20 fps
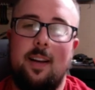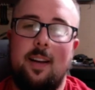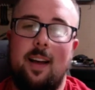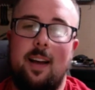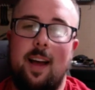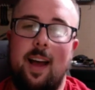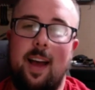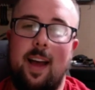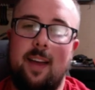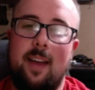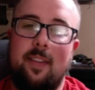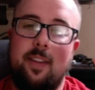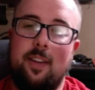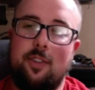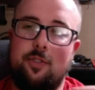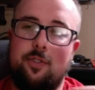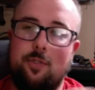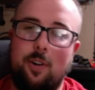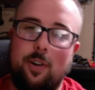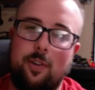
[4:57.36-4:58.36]
and the
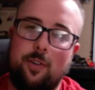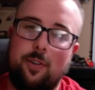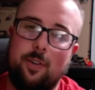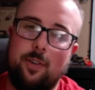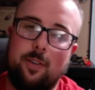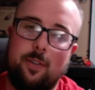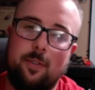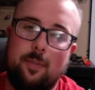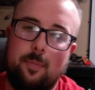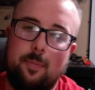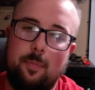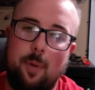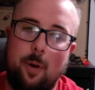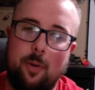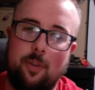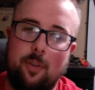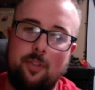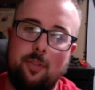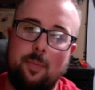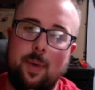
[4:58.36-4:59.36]
instructor
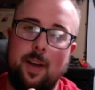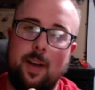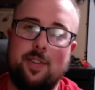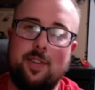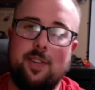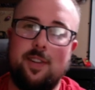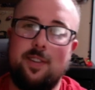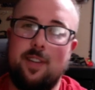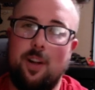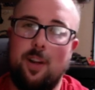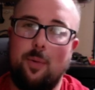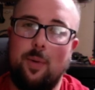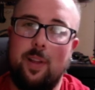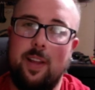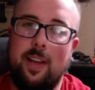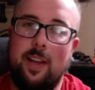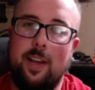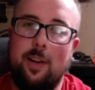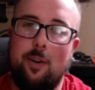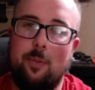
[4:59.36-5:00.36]
participation is like really
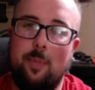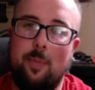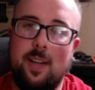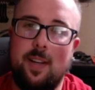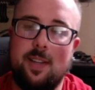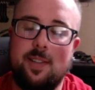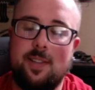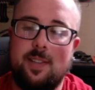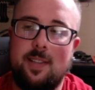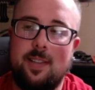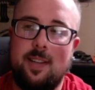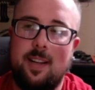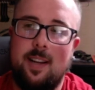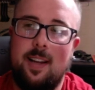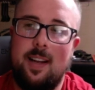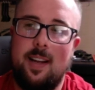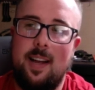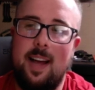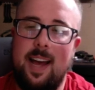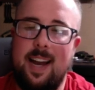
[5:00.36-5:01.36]
hit or miss.
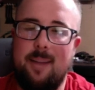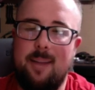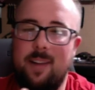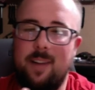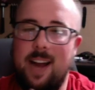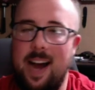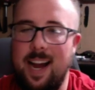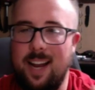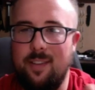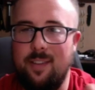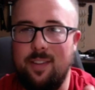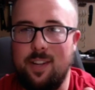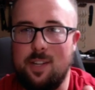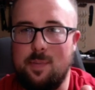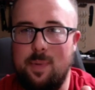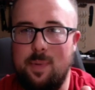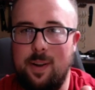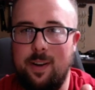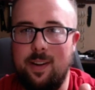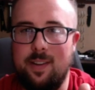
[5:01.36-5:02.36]
And I'm kind of
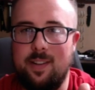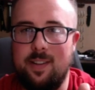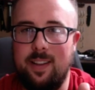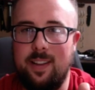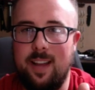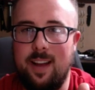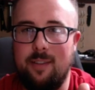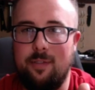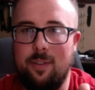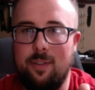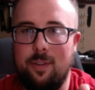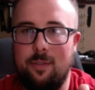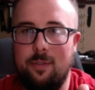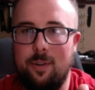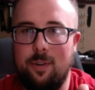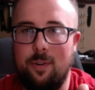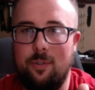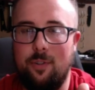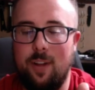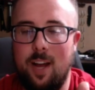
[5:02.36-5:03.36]
experiencing that for the
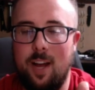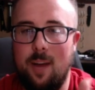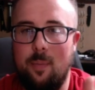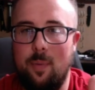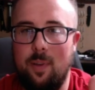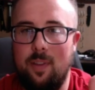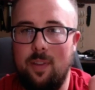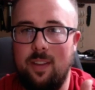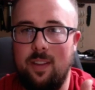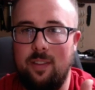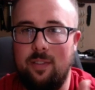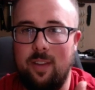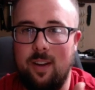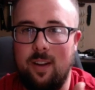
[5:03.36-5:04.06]
first time with this set of